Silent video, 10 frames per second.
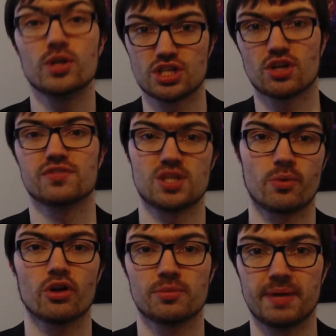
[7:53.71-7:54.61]
which is obviously
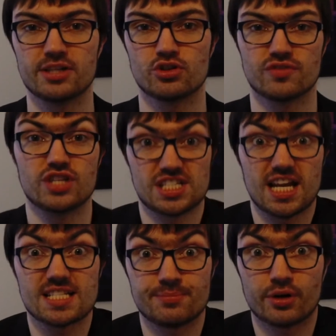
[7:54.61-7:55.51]
where all the pictures of Jesse
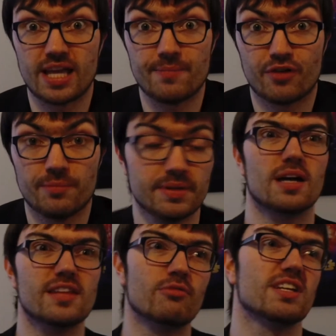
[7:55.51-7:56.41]
Eisenberg came from.
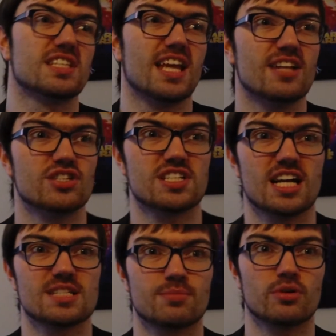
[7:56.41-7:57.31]
And then right at the end, Jesse
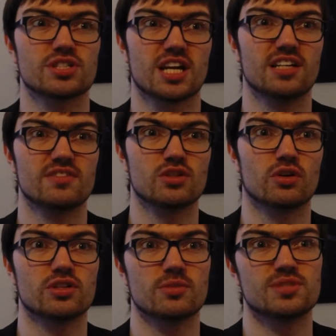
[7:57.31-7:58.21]
Eisenberg's kind of
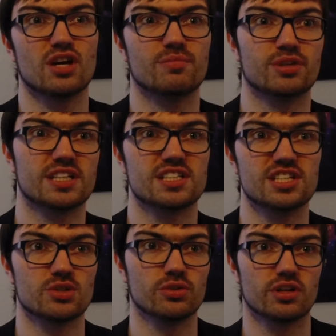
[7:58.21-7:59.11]
talking to himself, predicting
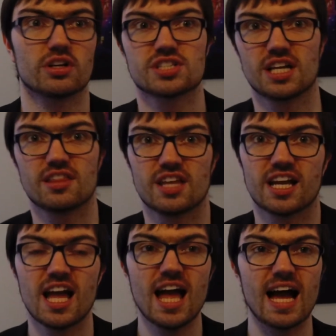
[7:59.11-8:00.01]
this whole Darkseid
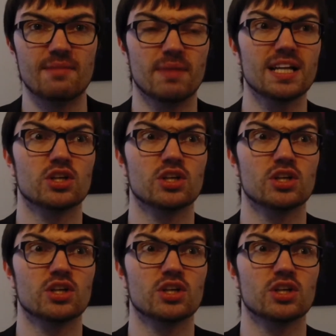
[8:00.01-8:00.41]
thing, and my